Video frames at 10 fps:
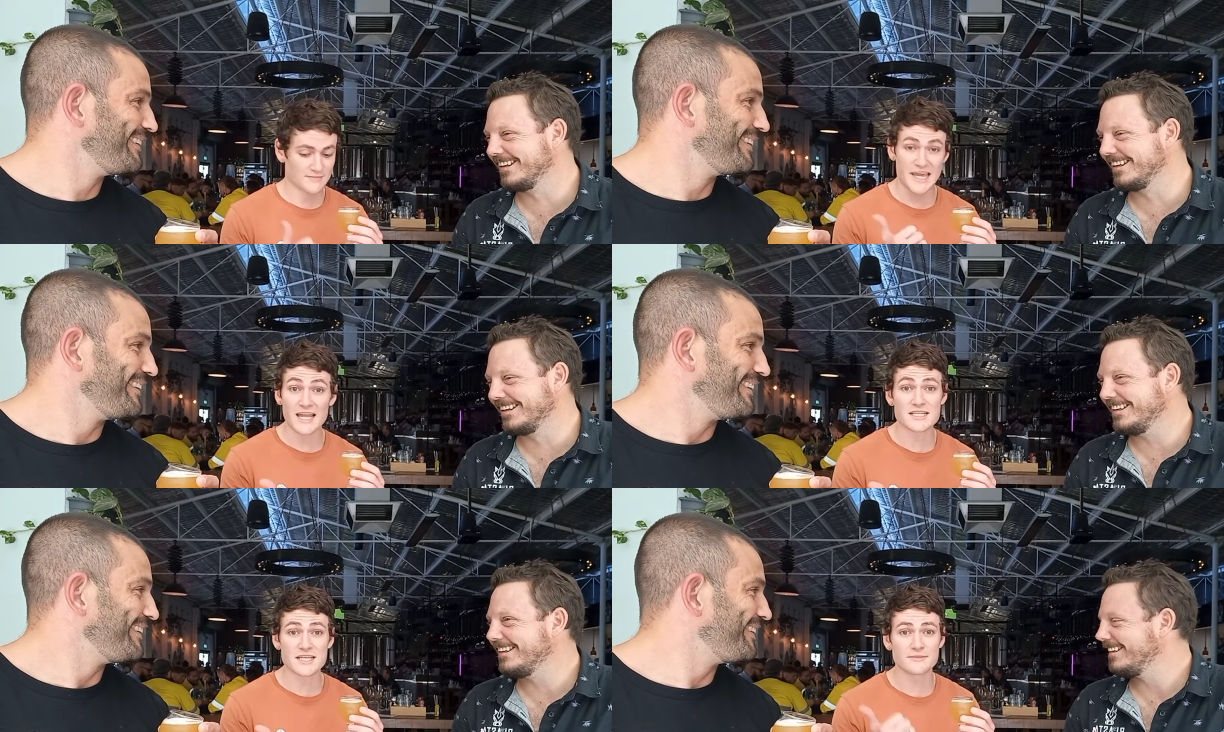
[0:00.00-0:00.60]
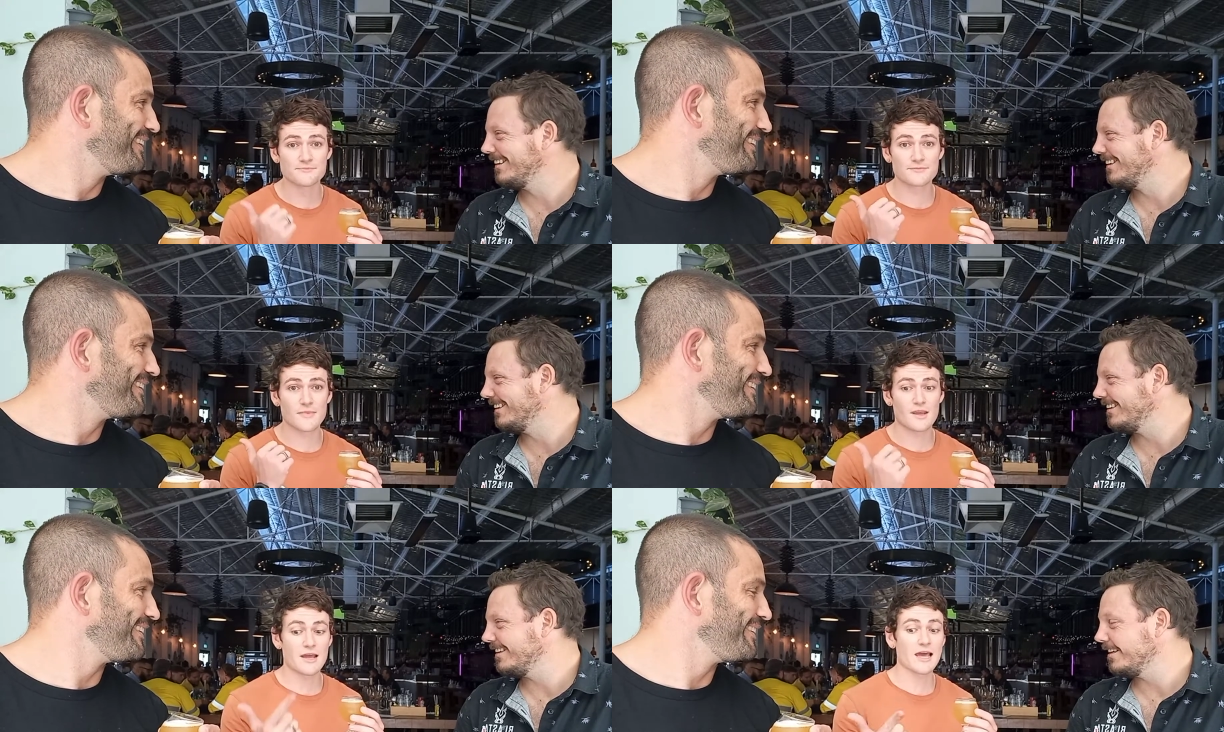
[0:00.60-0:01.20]
Speaker 1: Galaxy,
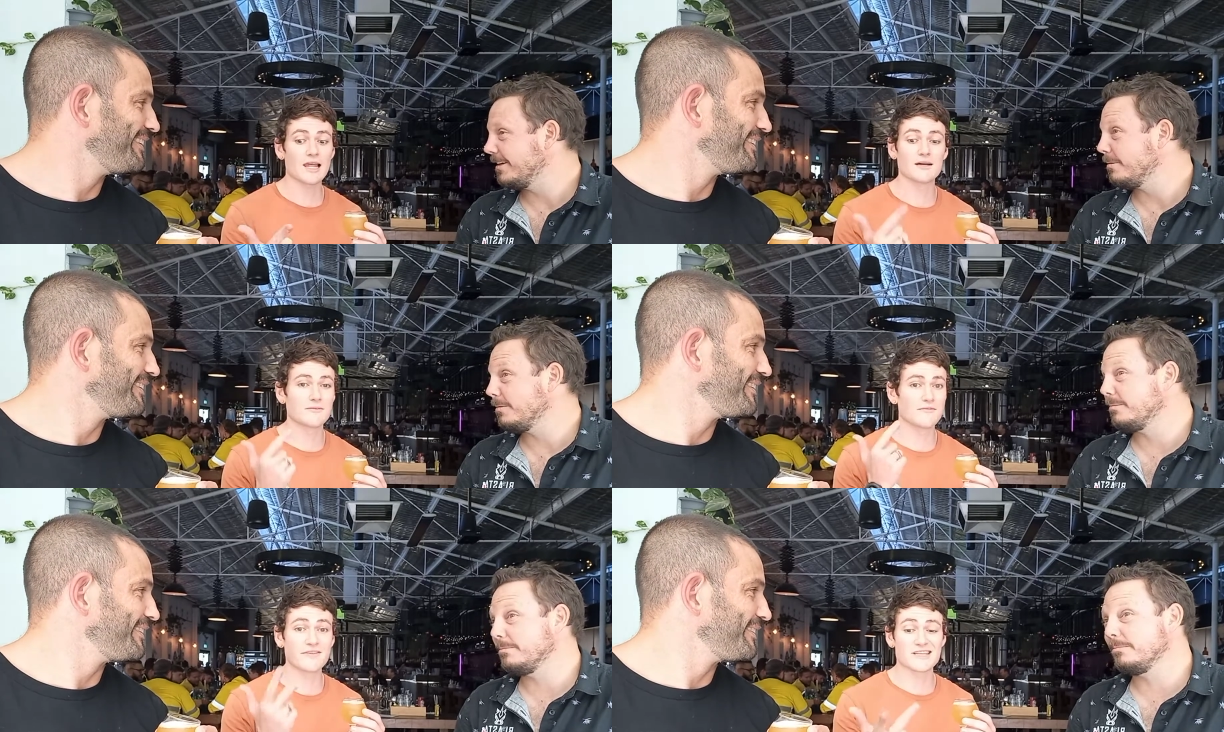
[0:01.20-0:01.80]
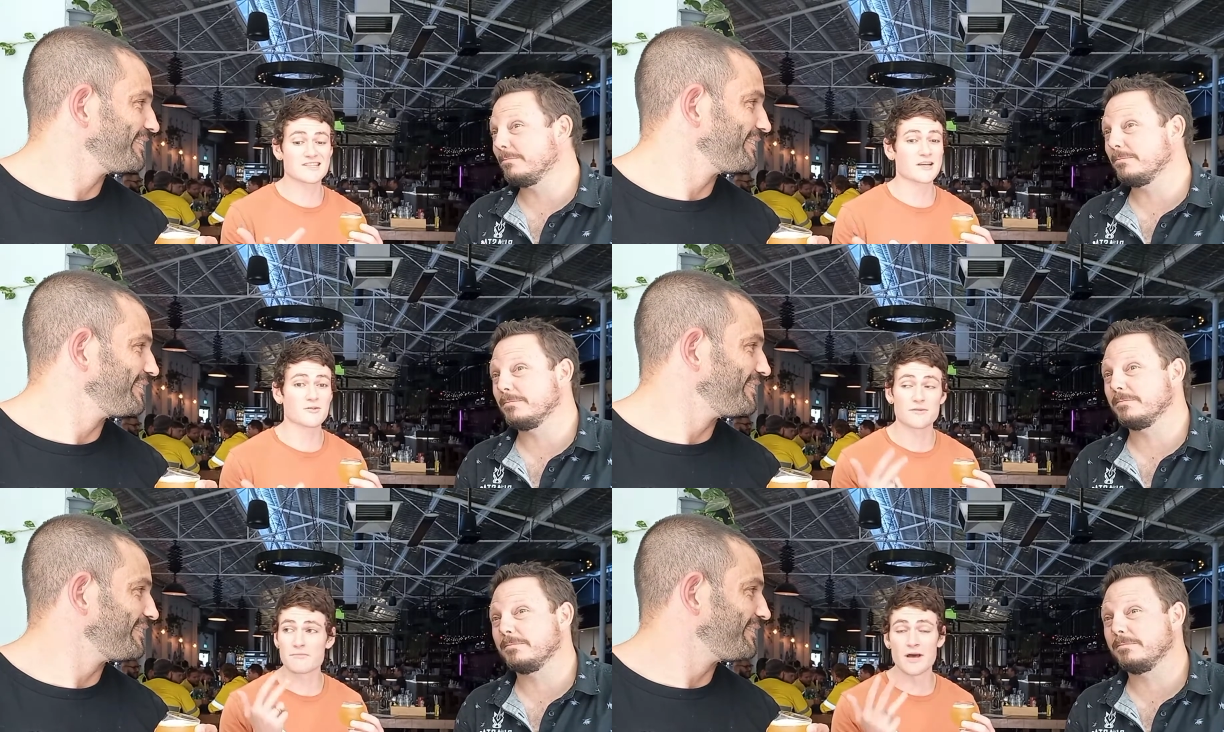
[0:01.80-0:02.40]
Ella, Vic
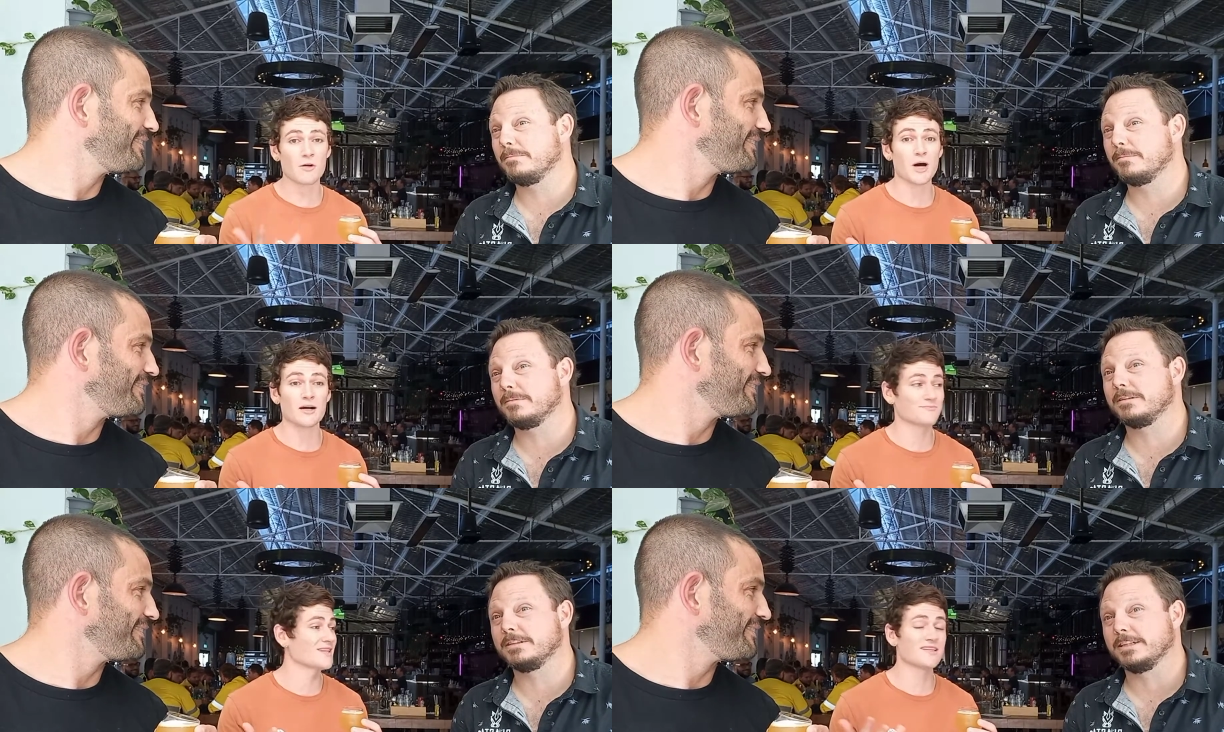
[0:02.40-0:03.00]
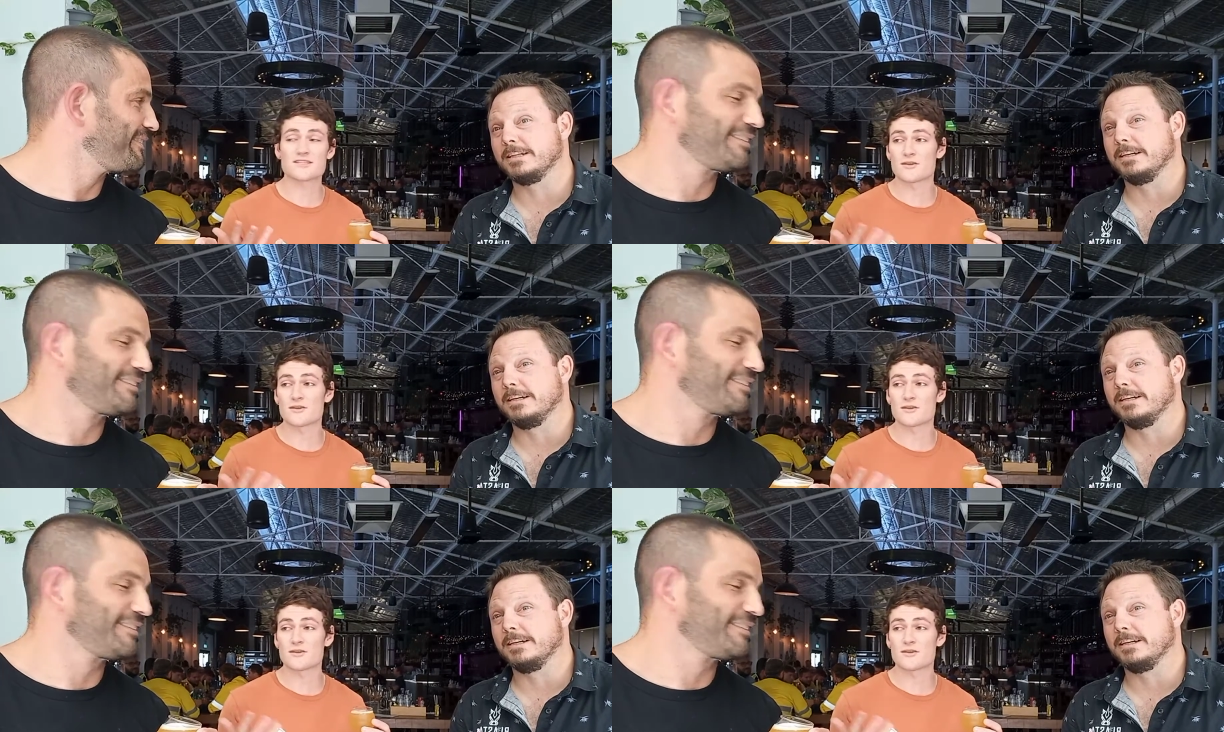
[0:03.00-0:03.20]
Secret, Melba, the list